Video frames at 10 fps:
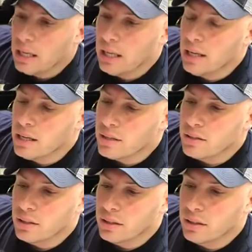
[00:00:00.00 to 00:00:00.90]

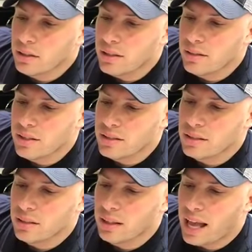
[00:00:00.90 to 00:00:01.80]
is that this
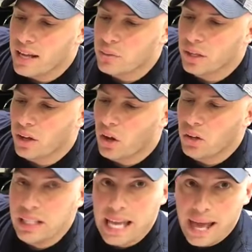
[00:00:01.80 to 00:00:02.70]
has what they call
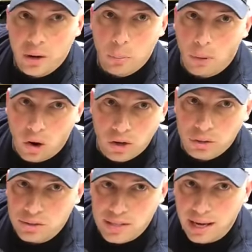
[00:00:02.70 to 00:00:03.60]

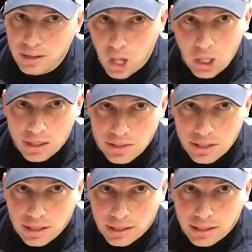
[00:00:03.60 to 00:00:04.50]
nanoparticle
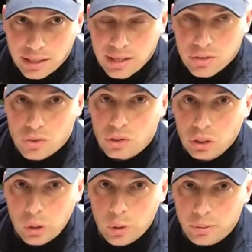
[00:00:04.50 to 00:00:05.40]
technology in it. So it's a
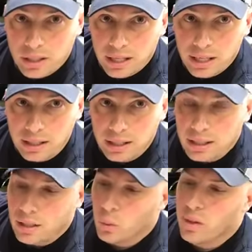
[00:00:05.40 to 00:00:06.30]
lubricant
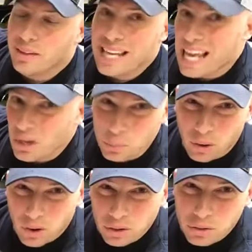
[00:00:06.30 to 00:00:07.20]
with
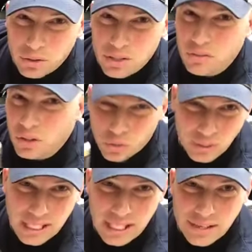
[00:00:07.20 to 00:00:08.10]
nanoparticles, and if you don't know
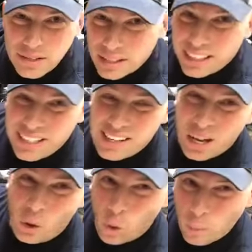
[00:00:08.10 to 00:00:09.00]
what that is, it's like
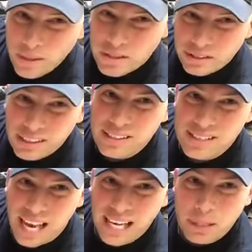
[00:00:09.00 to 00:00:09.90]
a whole bunch of little
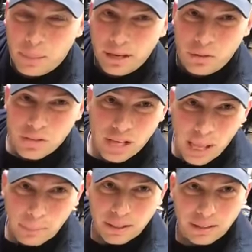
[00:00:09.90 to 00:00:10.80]
tiny
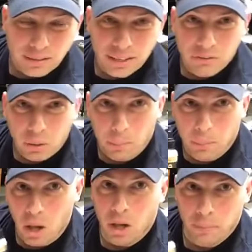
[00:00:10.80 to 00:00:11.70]
microscopic level
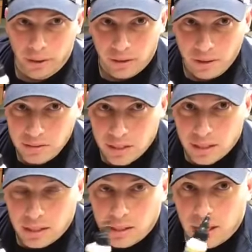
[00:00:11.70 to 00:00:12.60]
ball bearings.
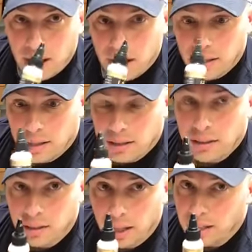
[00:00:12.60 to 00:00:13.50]
And
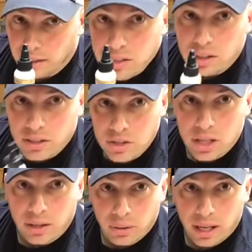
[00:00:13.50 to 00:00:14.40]
it's
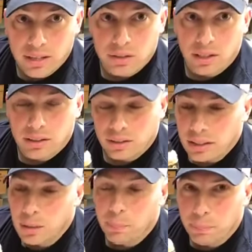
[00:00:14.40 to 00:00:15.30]
legit, okay? So like the
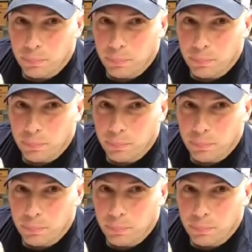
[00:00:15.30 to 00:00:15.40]
little